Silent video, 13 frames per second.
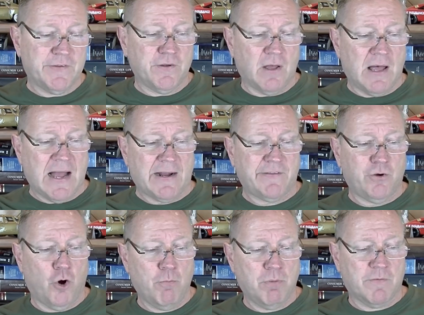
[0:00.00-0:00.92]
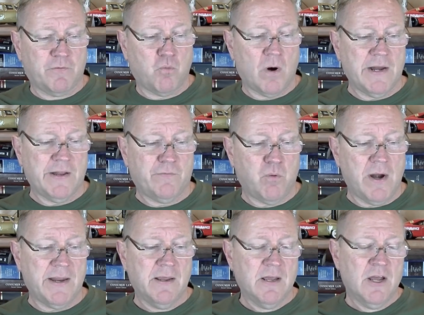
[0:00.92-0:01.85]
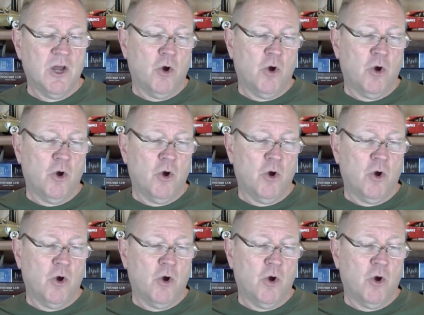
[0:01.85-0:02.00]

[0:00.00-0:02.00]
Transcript: until October of 2020,